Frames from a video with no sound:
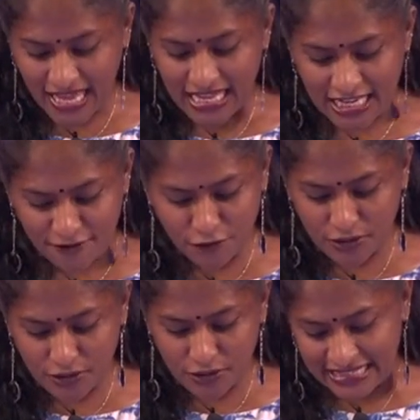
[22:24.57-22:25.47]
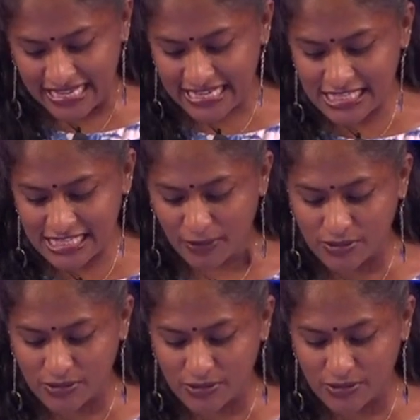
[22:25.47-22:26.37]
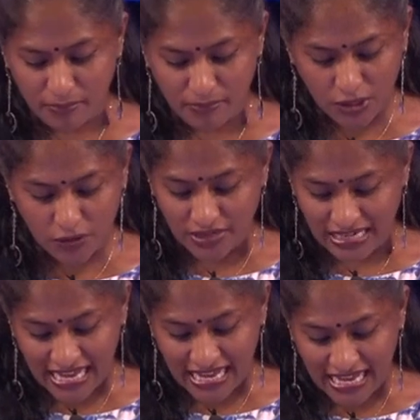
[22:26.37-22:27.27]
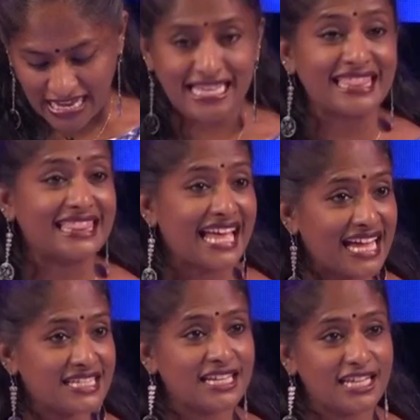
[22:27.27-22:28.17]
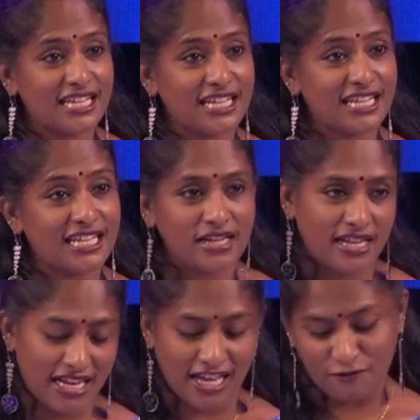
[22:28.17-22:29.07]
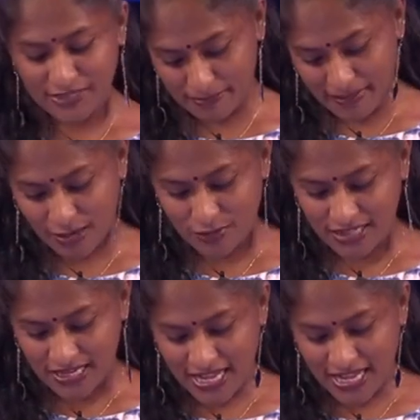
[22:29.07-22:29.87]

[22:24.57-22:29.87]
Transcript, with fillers: Live for the little things because they will make you realize that that is what life is about.